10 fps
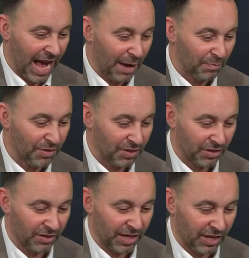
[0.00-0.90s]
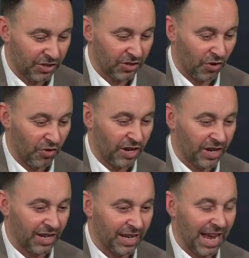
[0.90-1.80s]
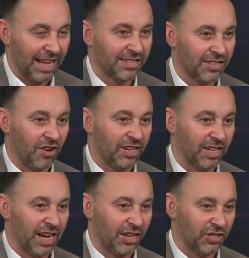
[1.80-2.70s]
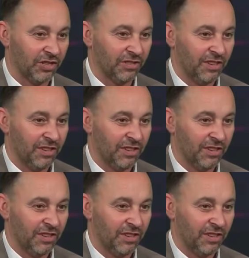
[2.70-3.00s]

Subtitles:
absolutely historic landslide election,